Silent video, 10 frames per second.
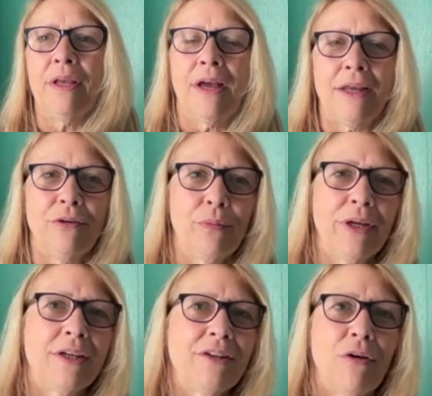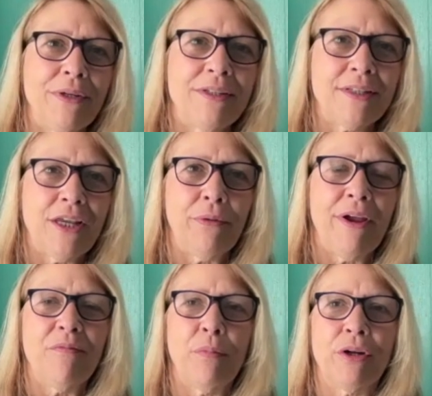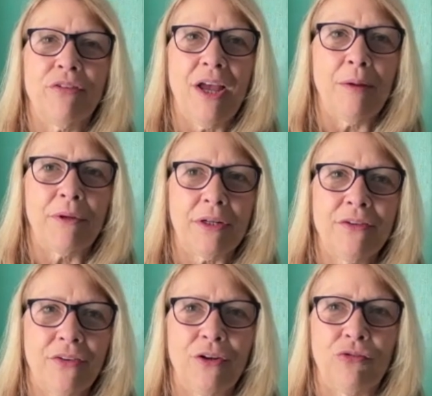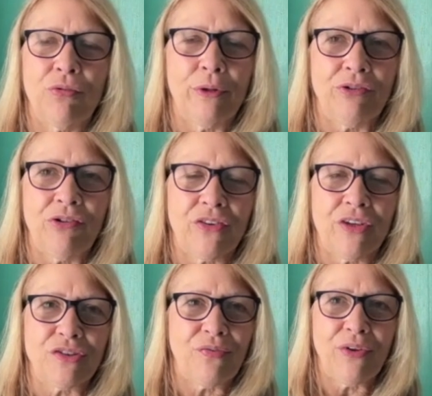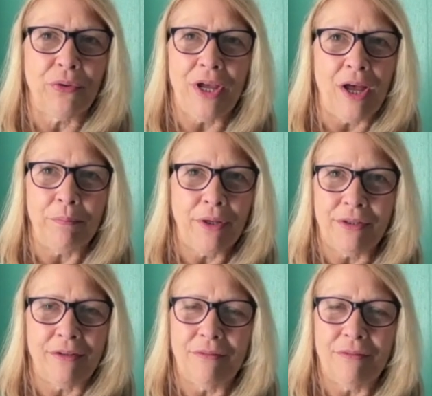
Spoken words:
I know we can always say you have more time, but isn't it true? It just gets filled up. And